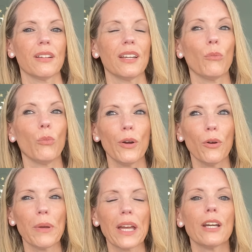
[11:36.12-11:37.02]
It
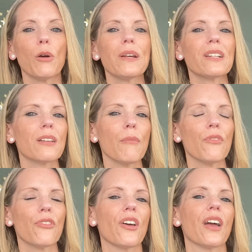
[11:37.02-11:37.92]
will be, and it will be
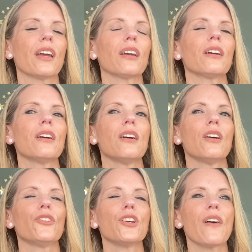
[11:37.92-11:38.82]
something
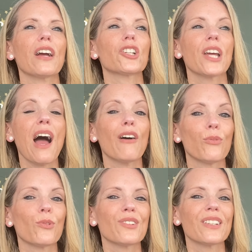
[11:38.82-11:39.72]
that you've actually have
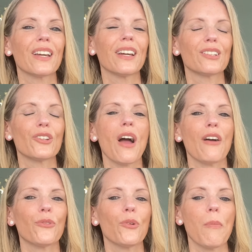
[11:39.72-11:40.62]
wanted, that you
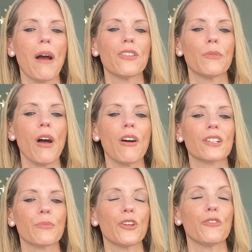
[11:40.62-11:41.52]
have thought about in the
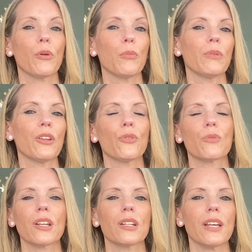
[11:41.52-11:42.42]
past, but you've probably thought
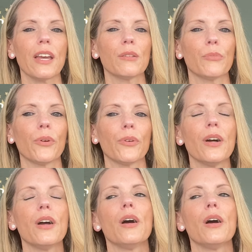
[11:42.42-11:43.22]
was unattainable.